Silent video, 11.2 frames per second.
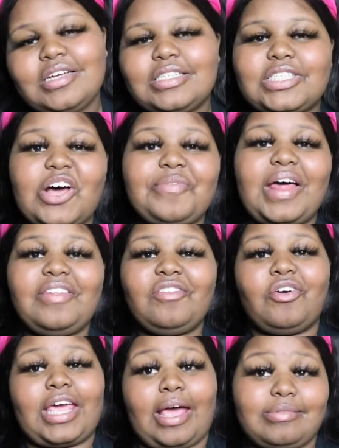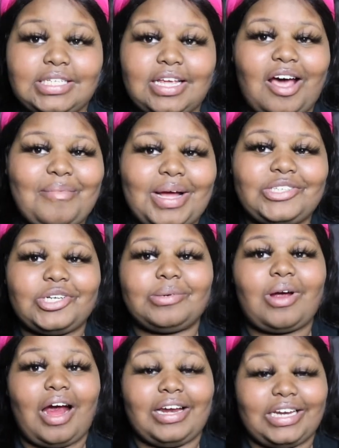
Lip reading: So, I'm not even gonna cap to y'all, my dream car